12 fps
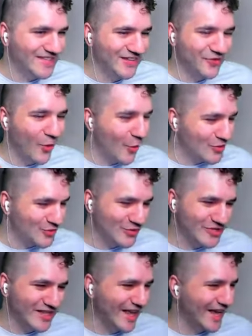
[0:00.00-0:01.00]
Of course, we
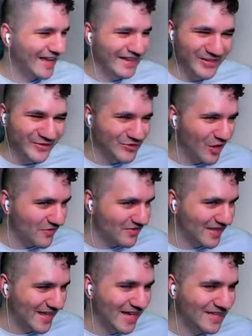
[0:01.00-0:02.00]
just like, you know, solving the
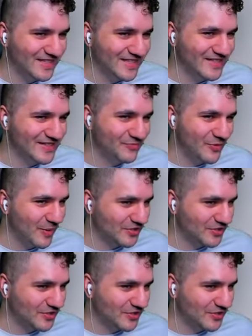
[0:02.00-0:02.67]
case is pretty